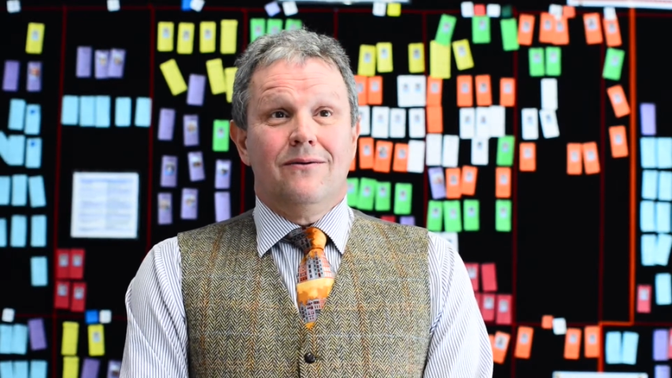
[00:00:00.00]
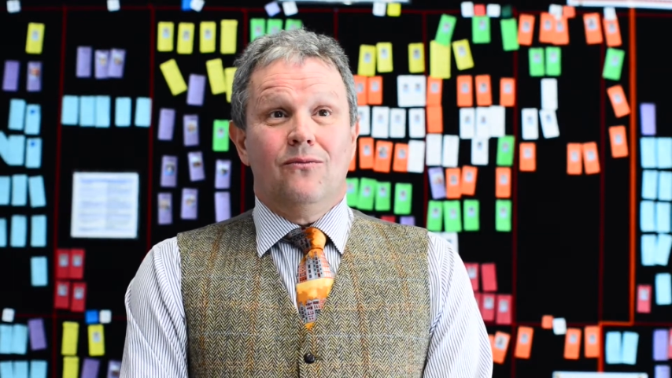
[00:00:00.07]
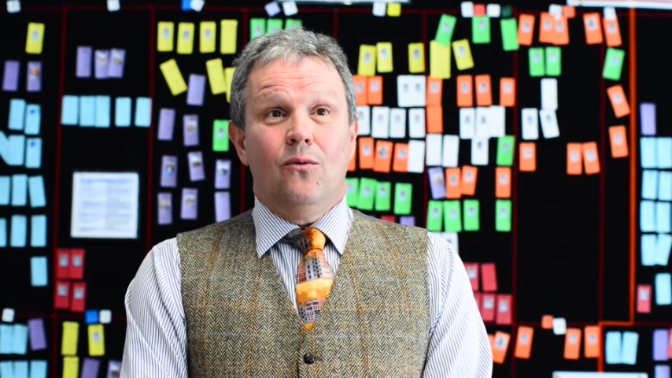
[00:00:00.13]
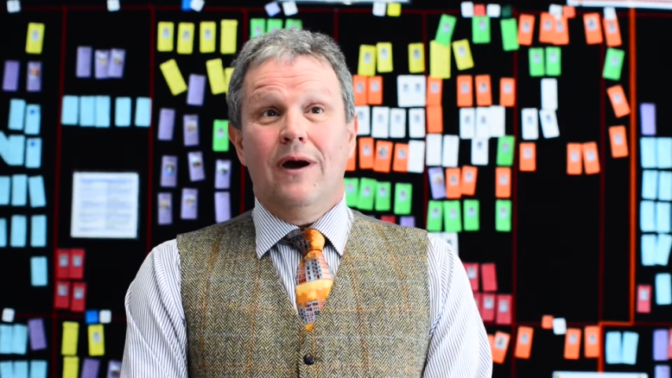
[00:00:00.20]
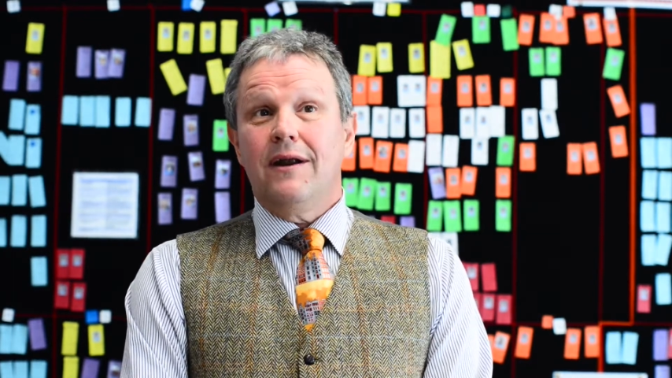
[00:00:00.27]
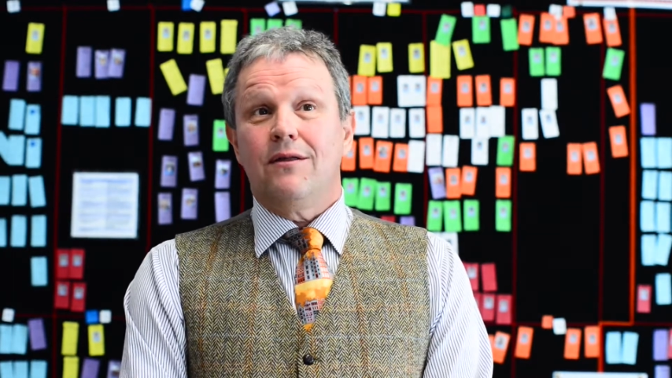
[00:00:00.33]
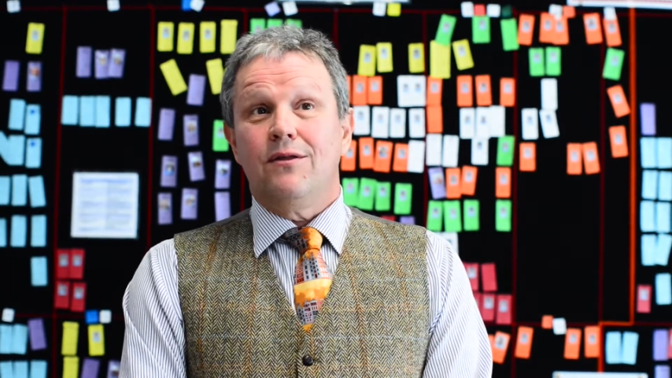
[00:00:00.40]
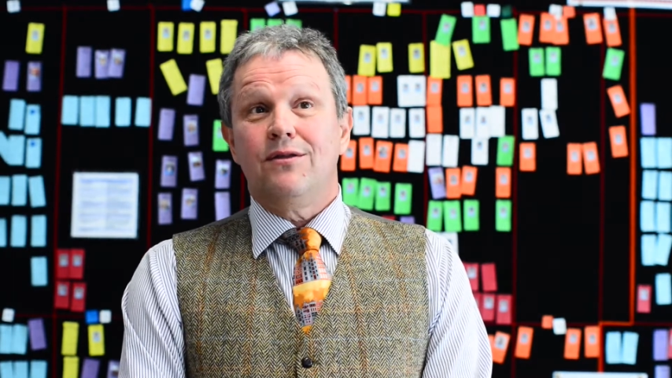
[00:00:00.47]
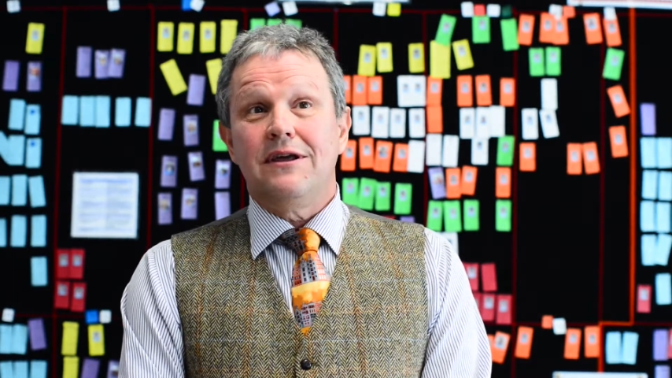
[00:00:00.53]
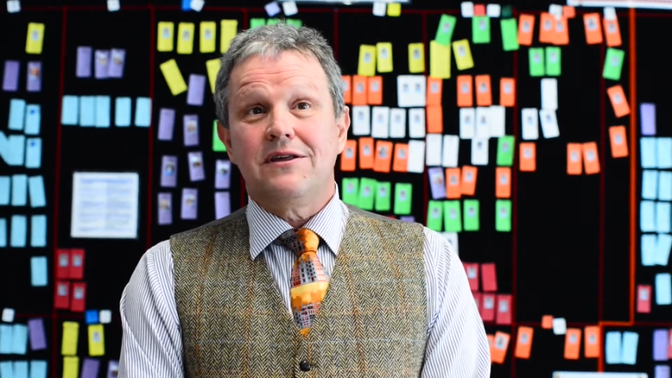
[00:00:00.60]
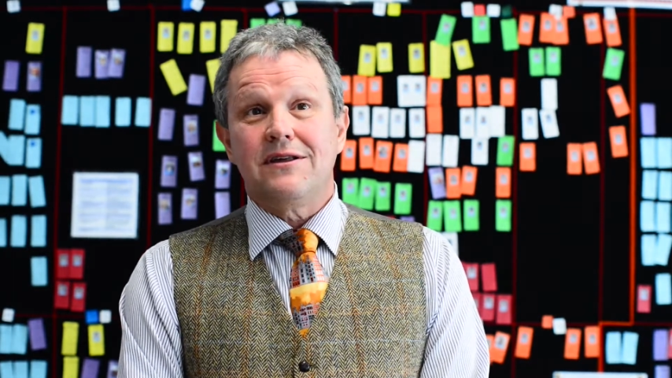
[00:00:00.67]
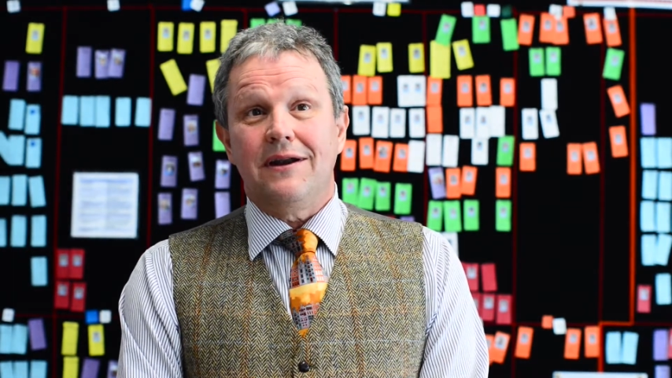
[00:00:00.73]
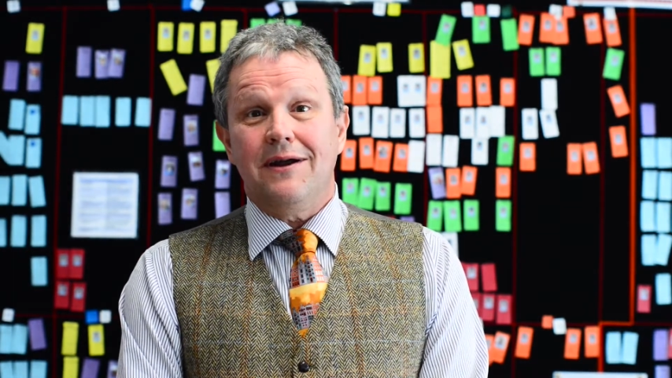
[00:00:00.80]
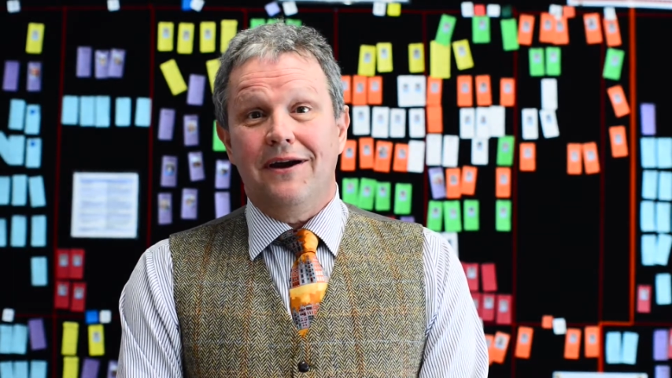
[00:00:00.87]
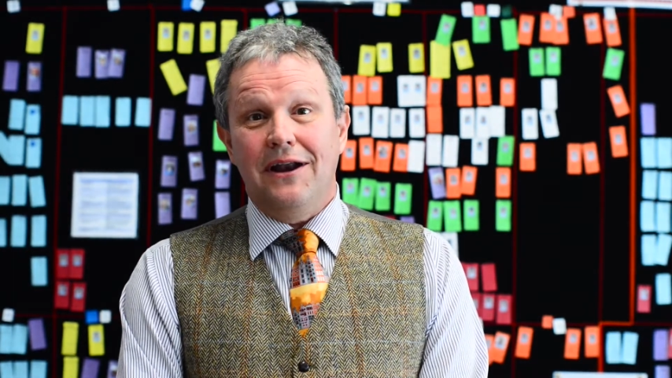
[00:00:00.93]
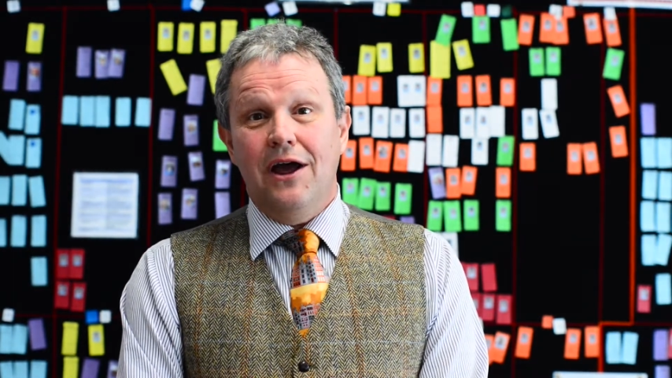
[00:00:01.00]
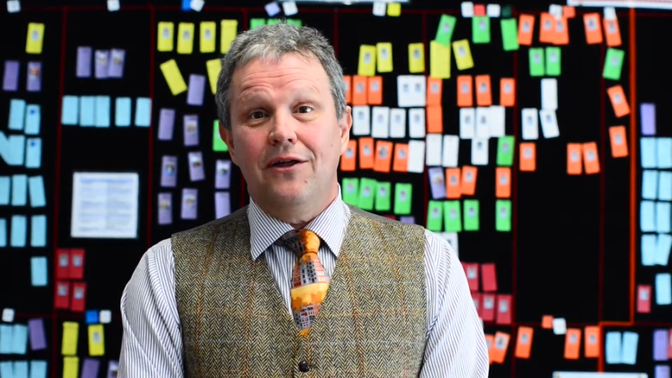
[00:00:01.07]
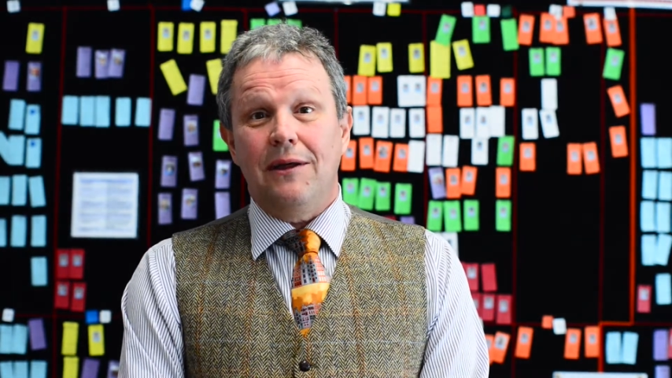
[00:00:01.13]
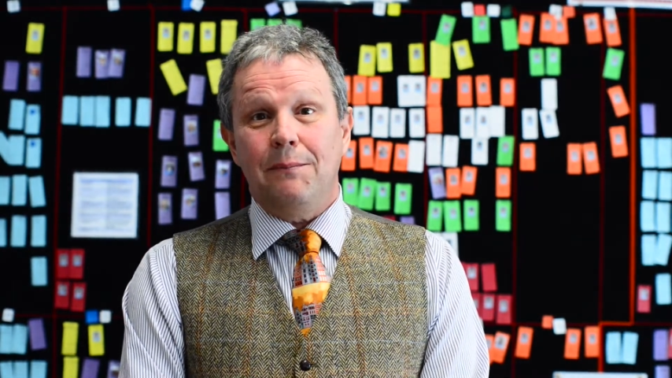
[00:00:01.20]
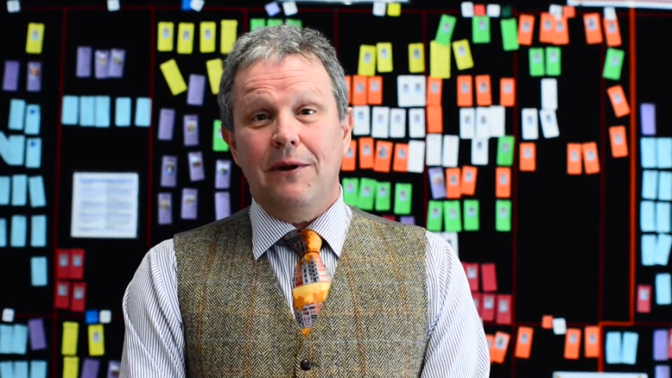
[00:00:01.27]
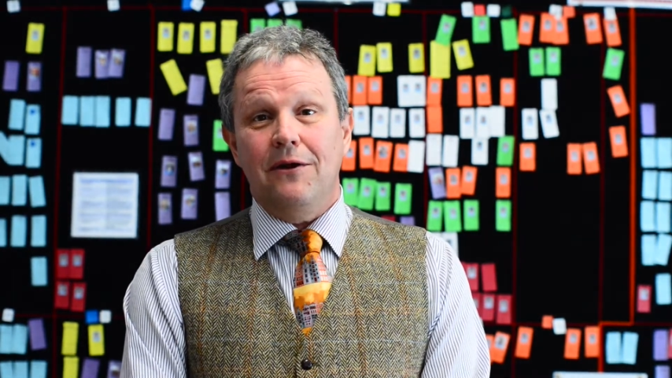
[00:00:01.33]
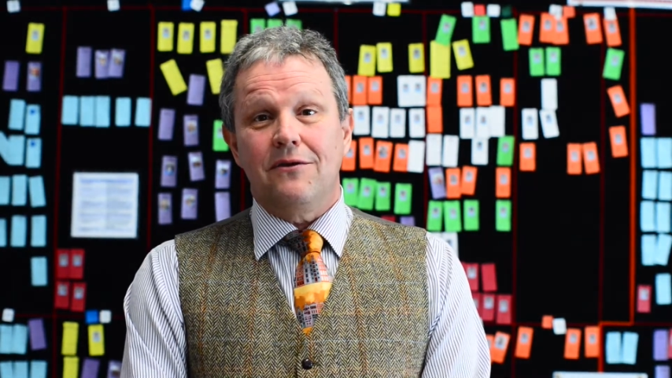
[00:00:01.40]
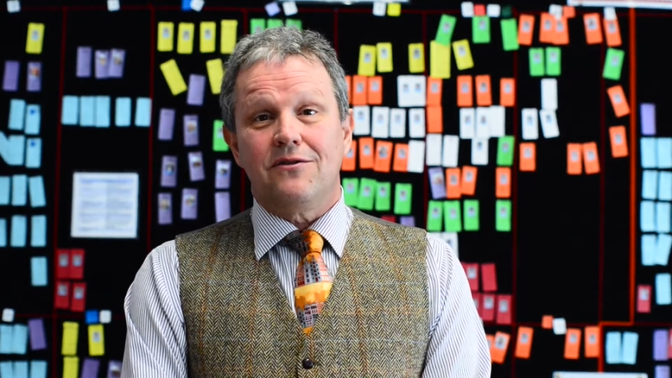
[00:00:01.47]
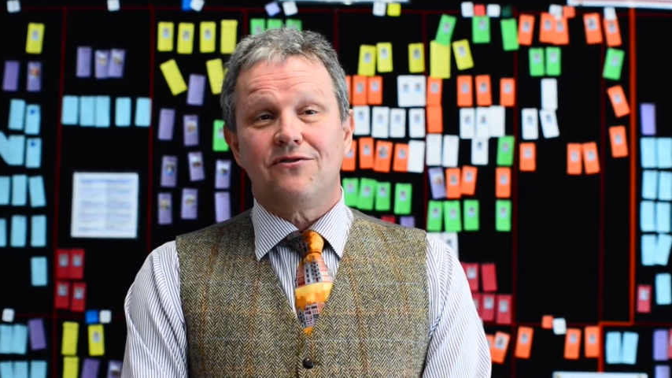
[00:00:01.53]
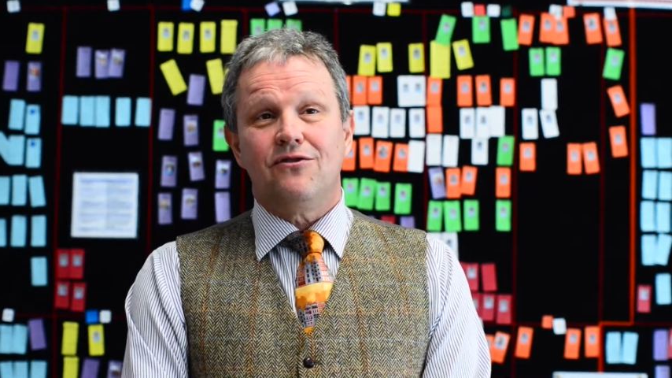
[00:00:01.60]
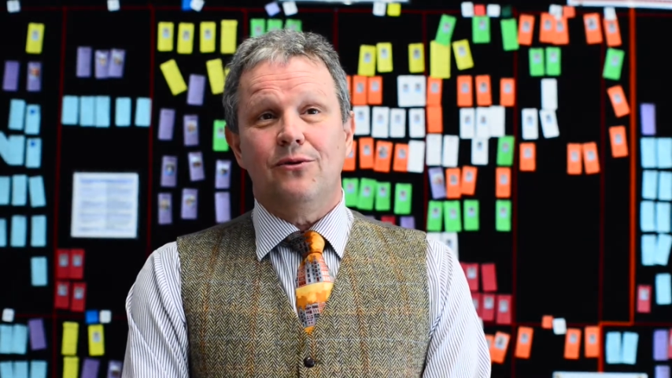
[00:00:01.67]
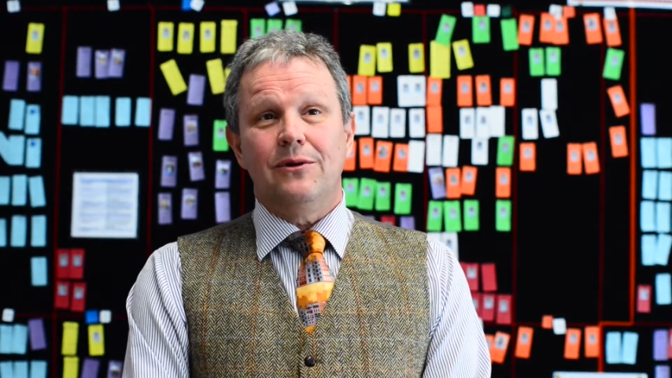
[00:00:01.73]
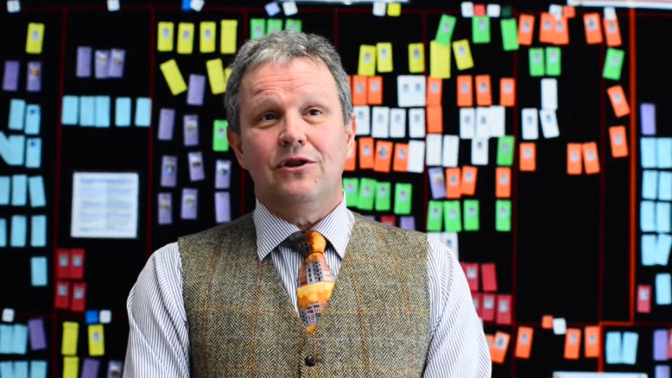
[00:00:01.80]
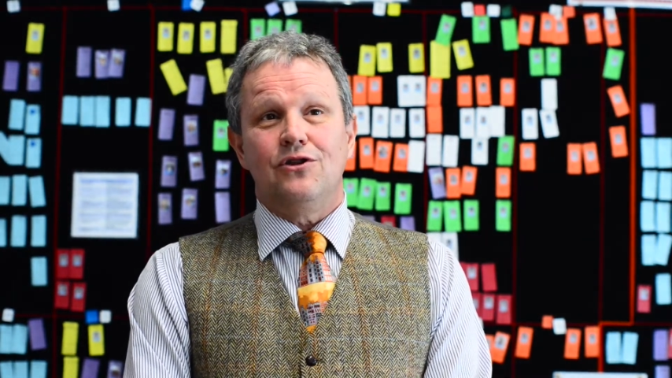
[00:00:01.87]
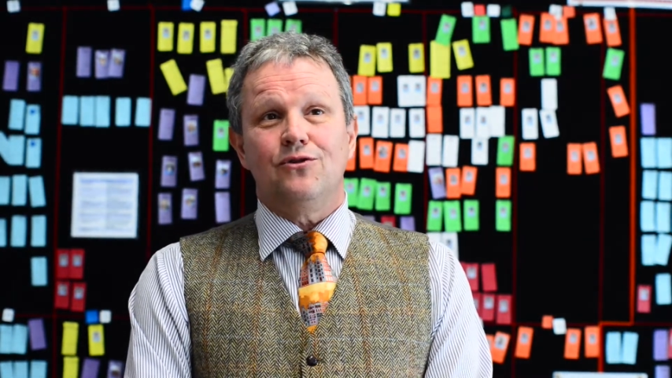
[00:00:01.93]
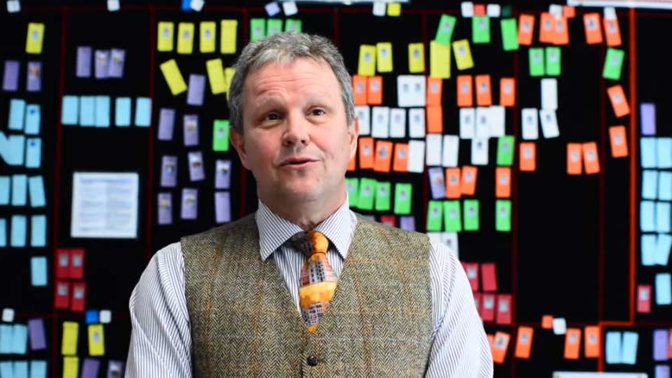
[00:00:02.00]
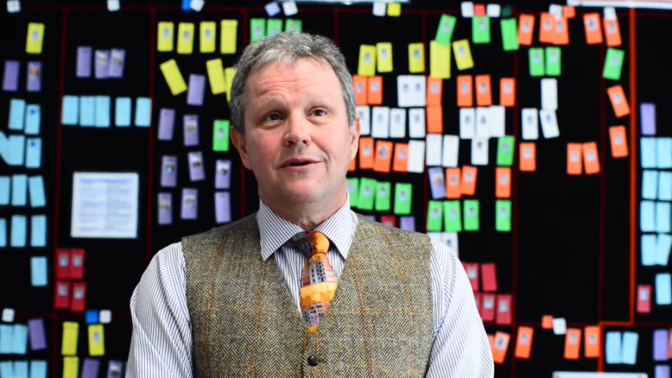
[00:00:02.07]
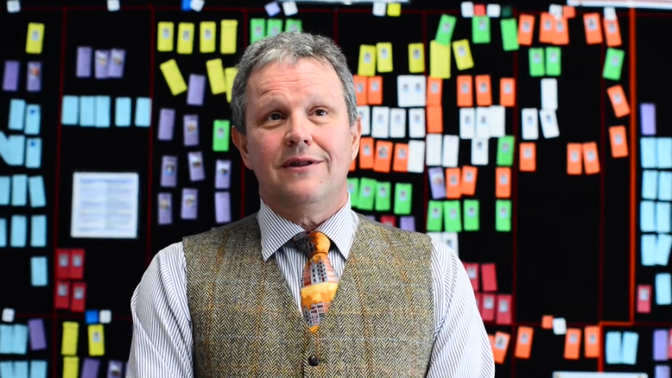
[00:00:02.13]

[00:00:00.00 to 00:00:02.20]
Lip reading: One of the things that I know that parents do enjoy,